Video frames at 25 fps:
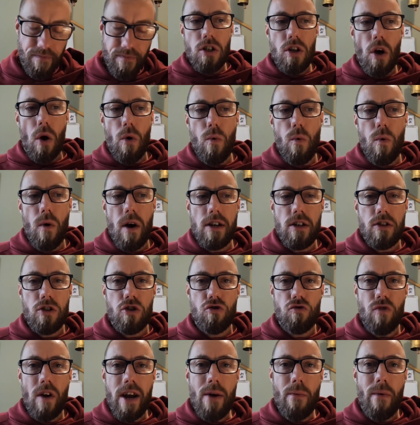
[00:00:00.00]
So
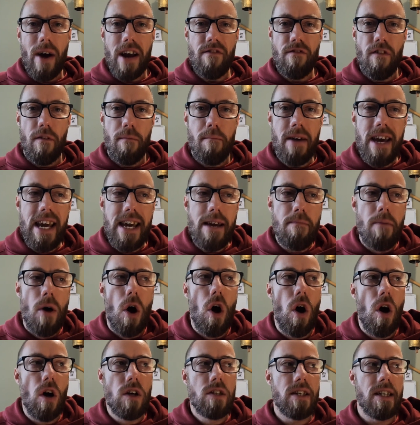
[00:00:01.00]
straight away for me
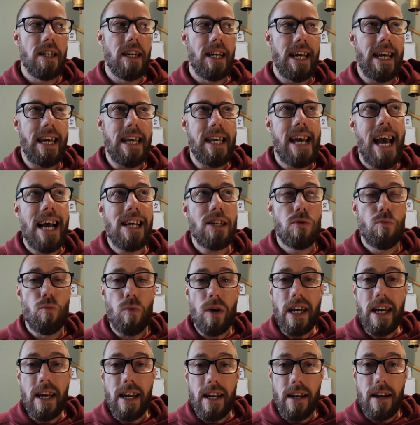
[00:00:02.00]
personally, yes,
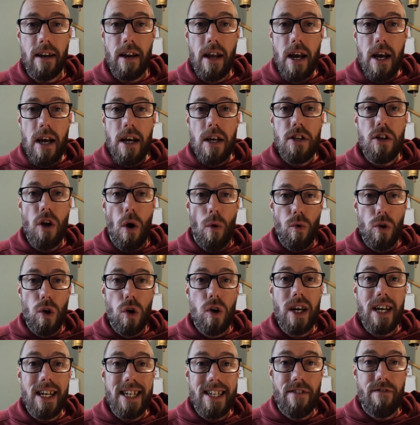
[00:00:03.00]
we can
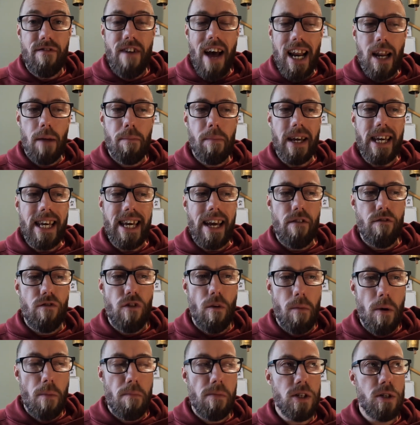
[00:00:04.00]
look at developing it
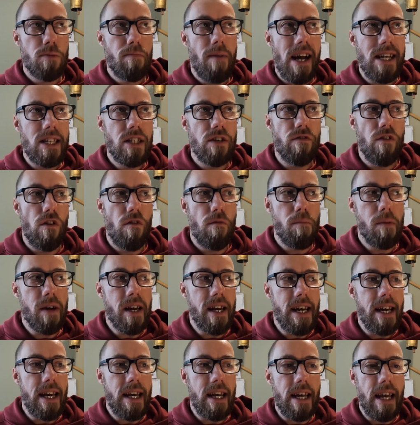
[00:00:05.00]
from a perspective of
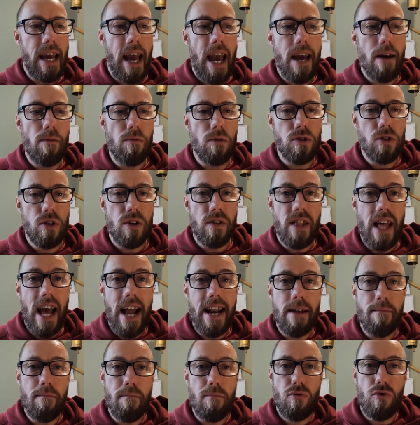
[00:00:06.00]
being able to
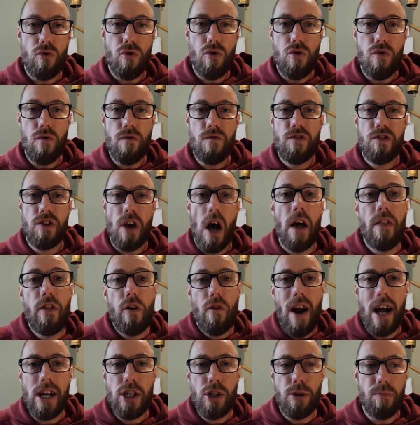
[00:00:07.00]
then improve
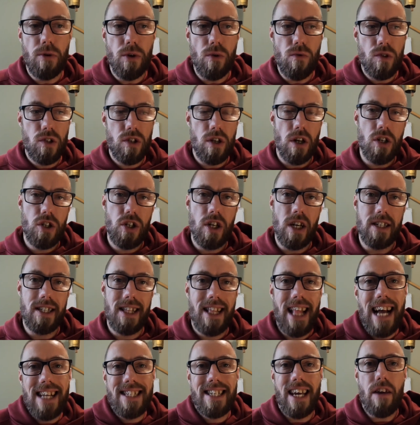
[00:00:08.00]
other attributes such as
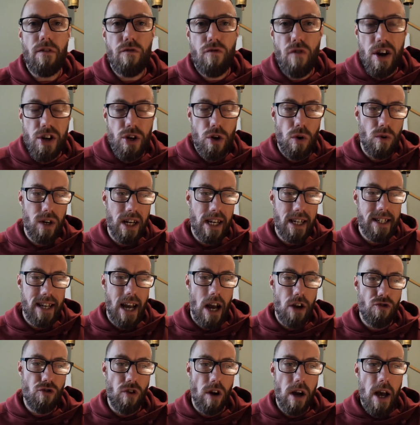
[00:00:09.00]
lactate threshold,
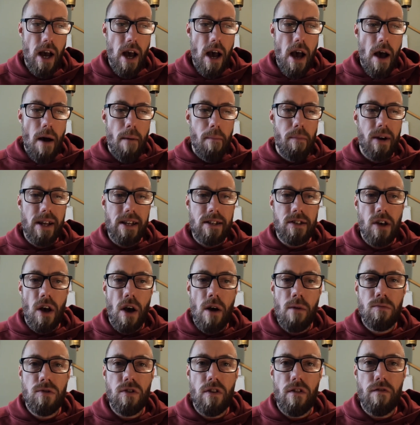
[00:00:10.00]
etc. But in
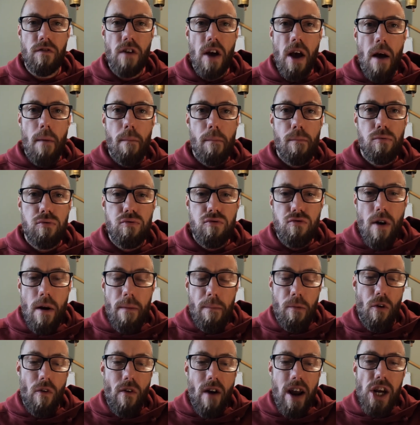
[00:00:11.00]
terms of
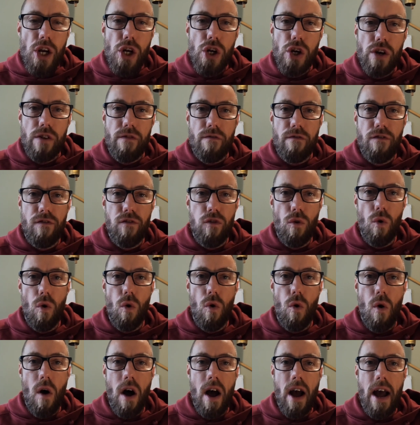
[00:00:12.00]
preparation
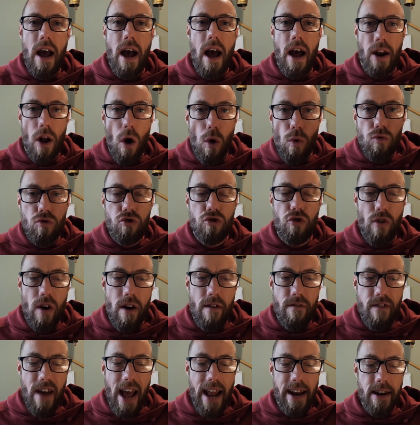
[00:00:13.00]
for an ultra
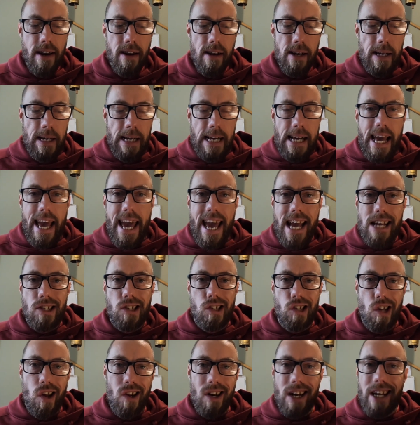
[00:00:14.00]
event, it's
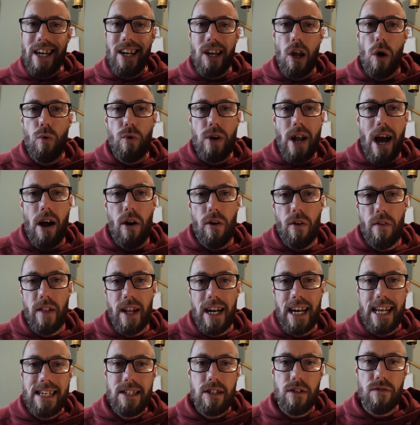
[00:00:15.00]
certainly low down on the
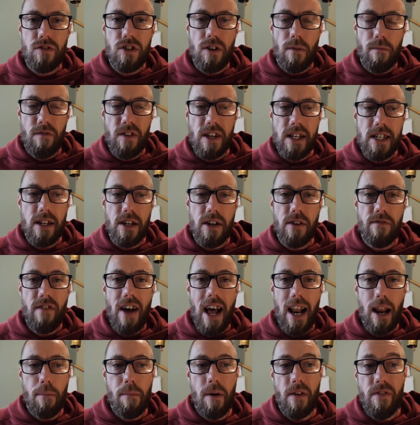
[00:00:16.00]
list of something to
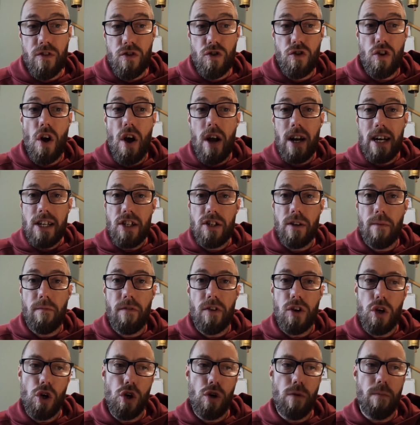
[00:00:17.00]
develop, and certainly
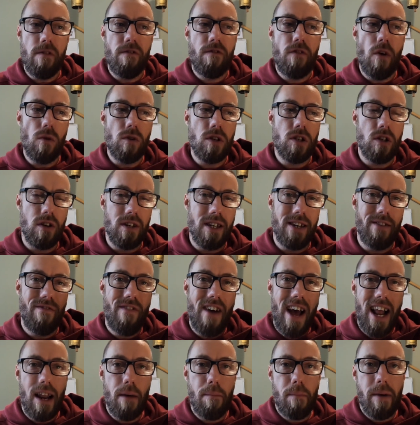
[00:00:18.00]
something you should be focused on
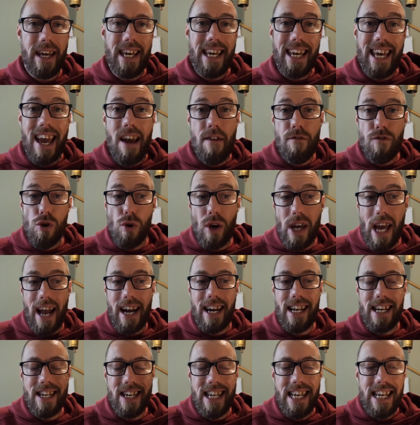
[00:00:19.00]
developing, if you
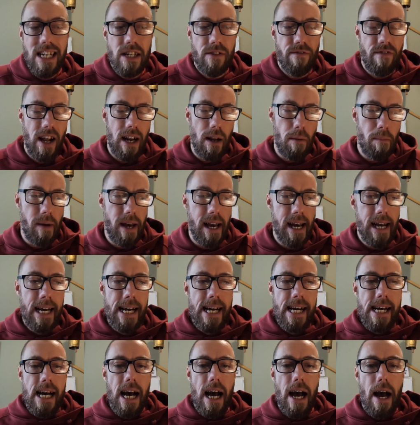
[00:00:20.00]
can indeed develop it,
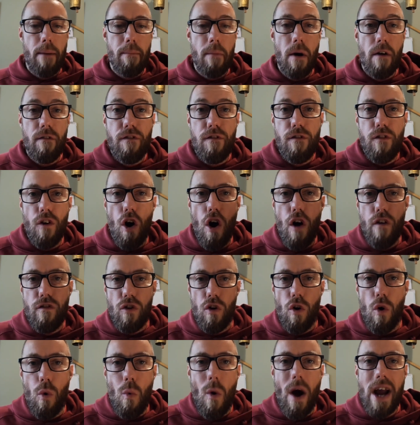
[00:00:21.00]

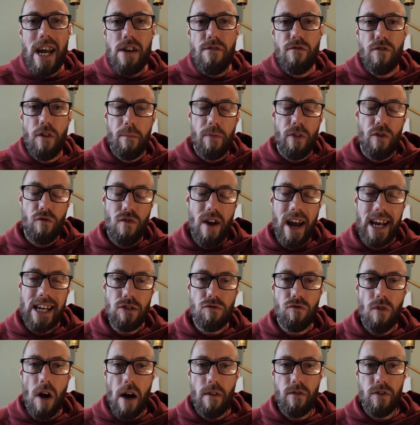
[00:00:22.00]
further away from the
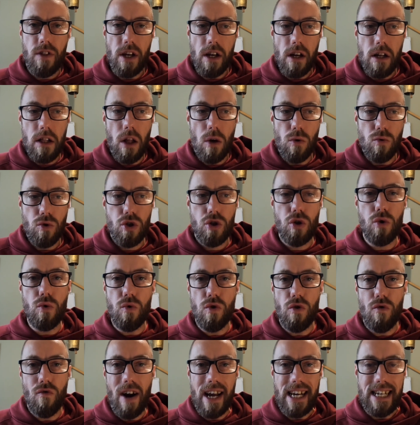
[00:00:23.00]
race rather than close to
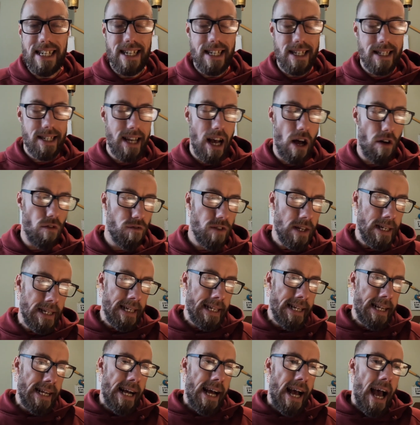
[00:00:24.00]
the race
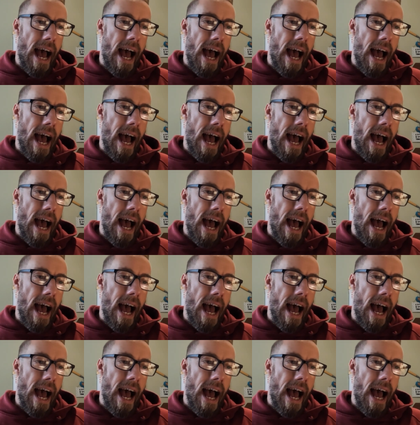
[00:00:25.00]
itself.